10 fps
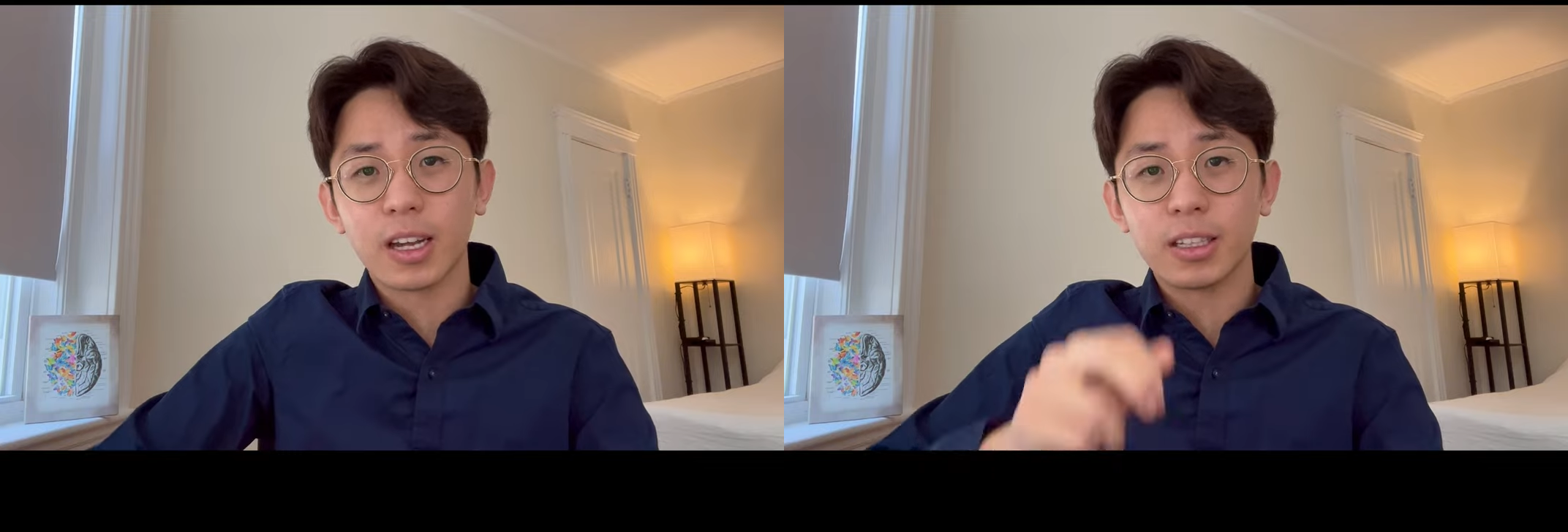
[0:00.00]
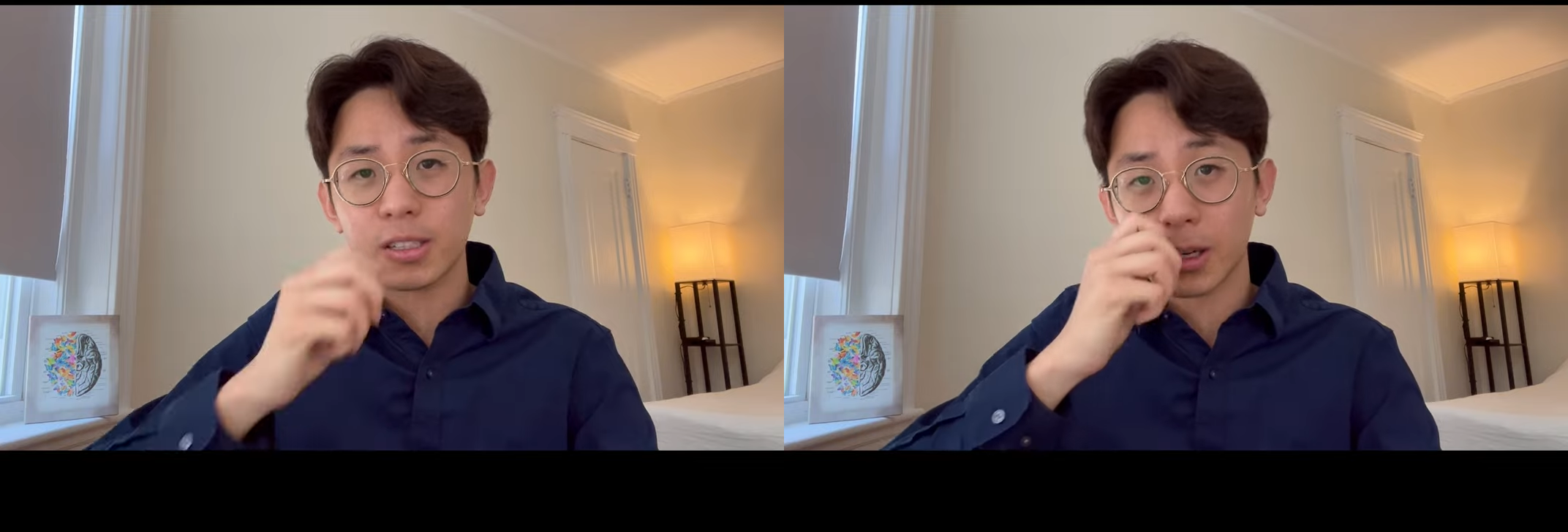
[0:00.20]

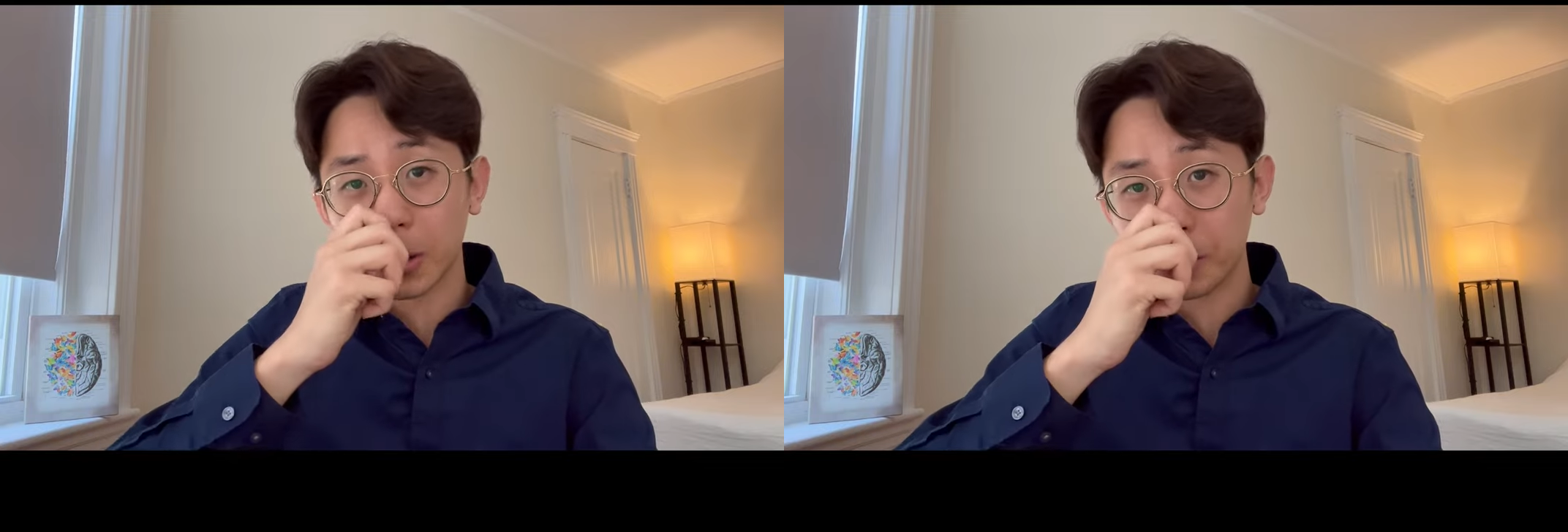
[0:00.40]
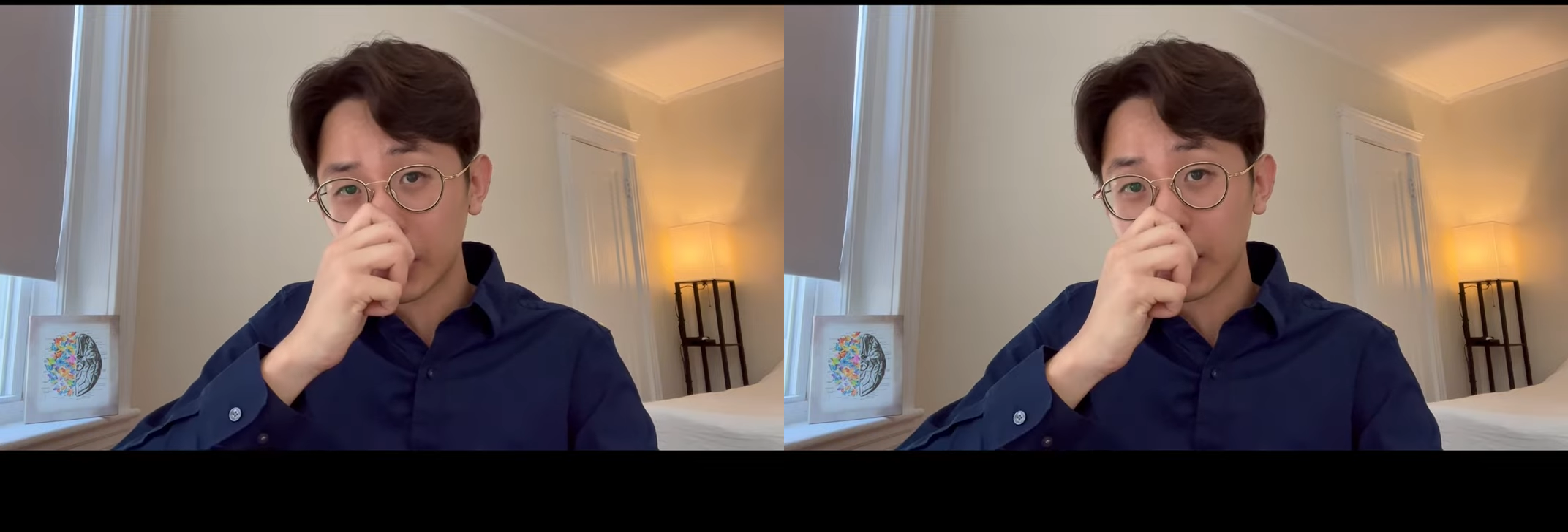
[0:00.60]
And
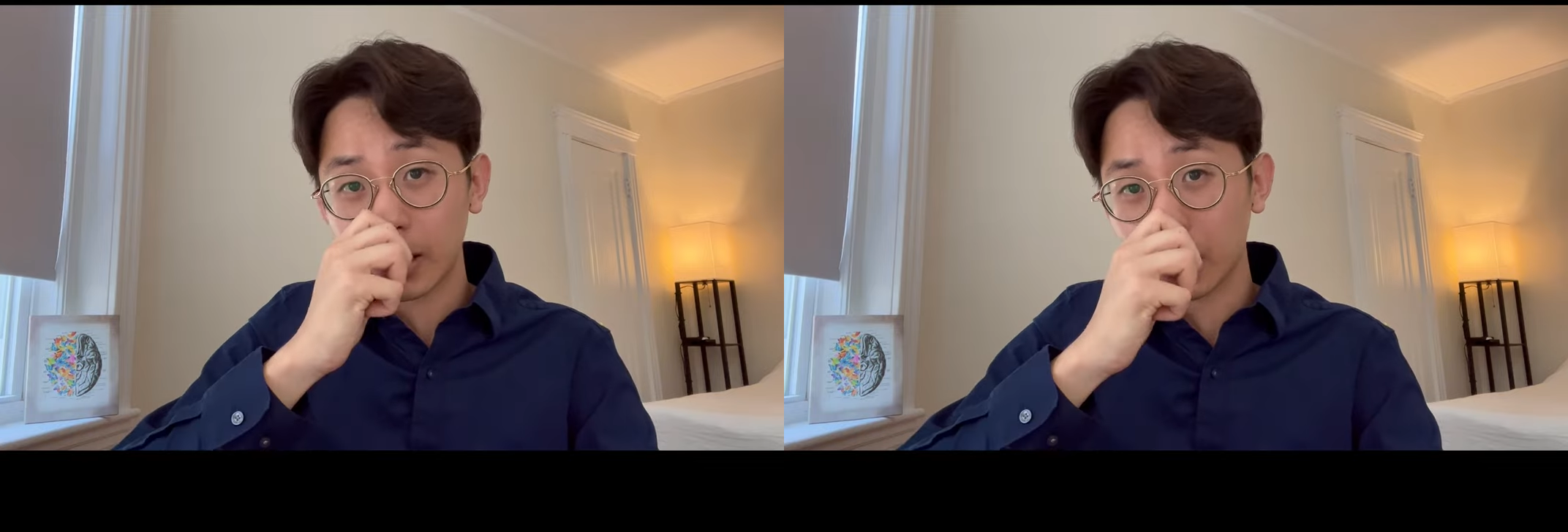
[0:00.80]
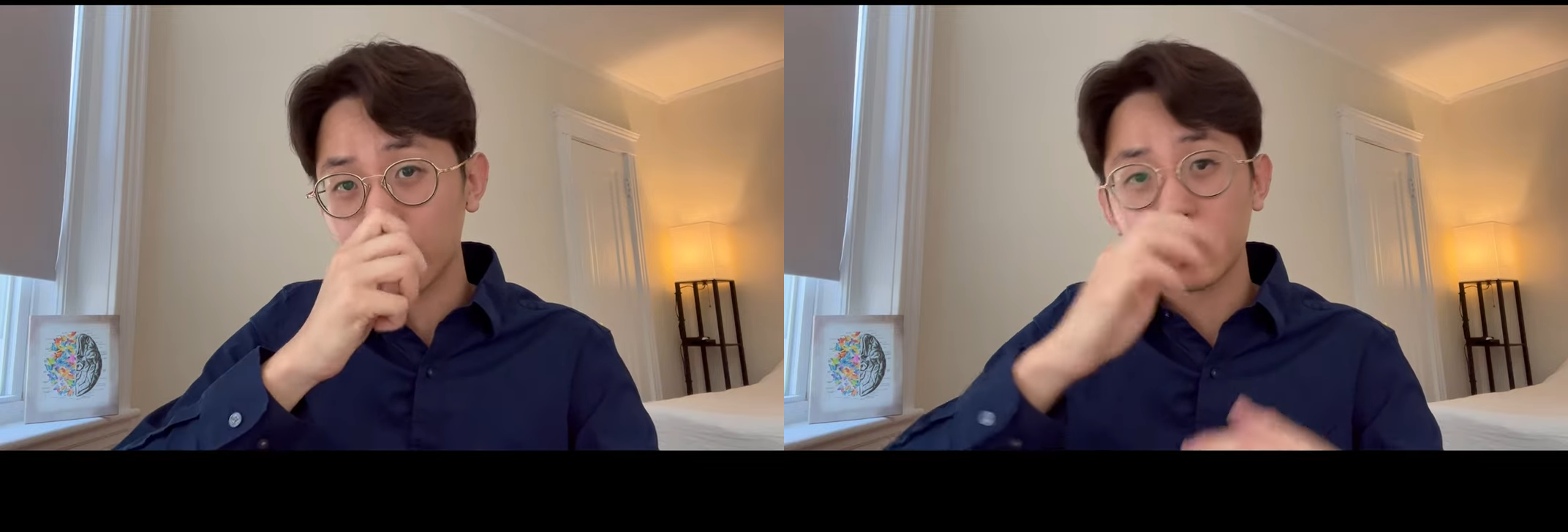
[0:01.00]
so
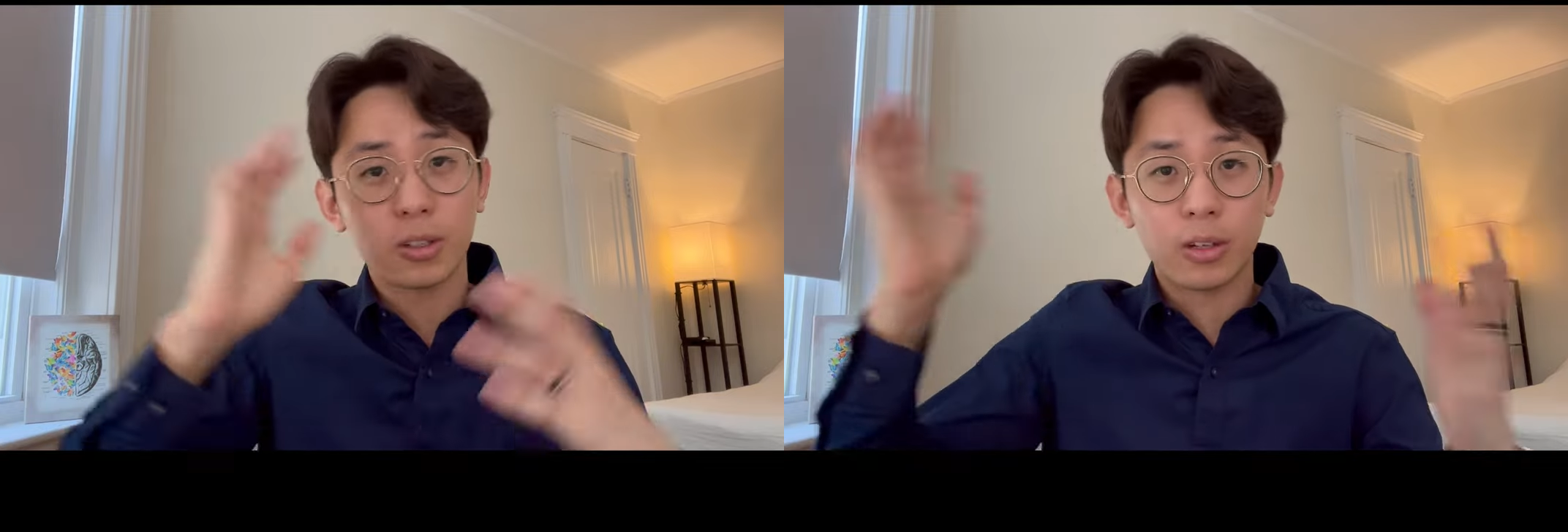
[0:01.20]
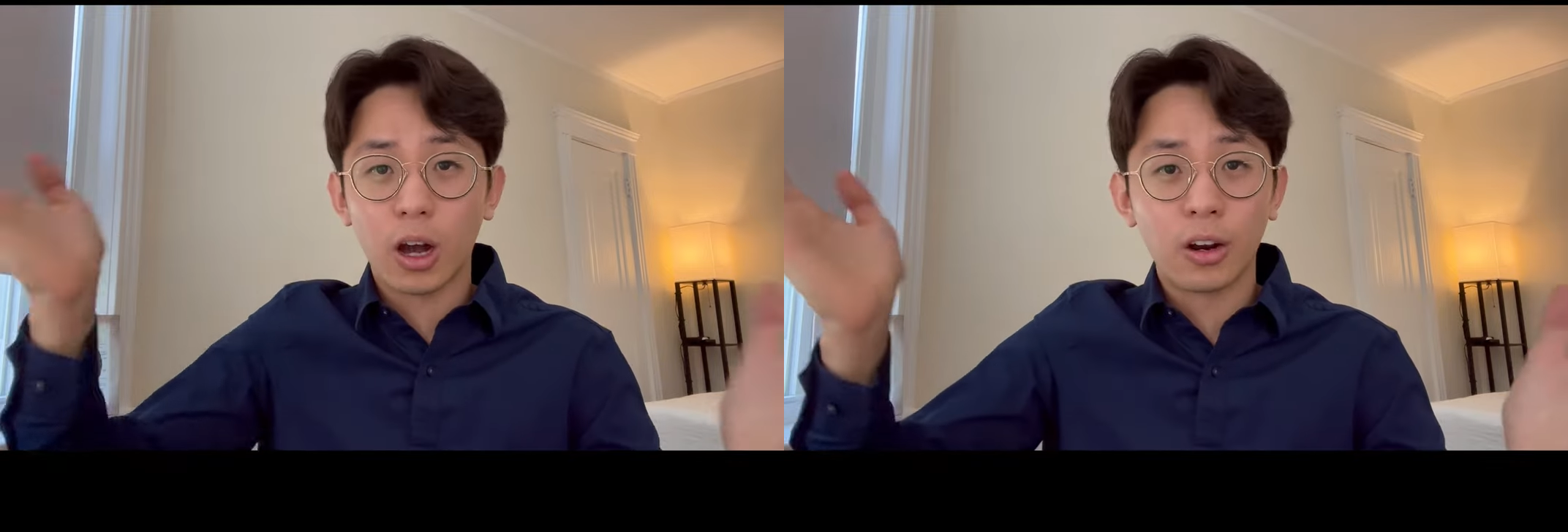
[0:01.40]
it was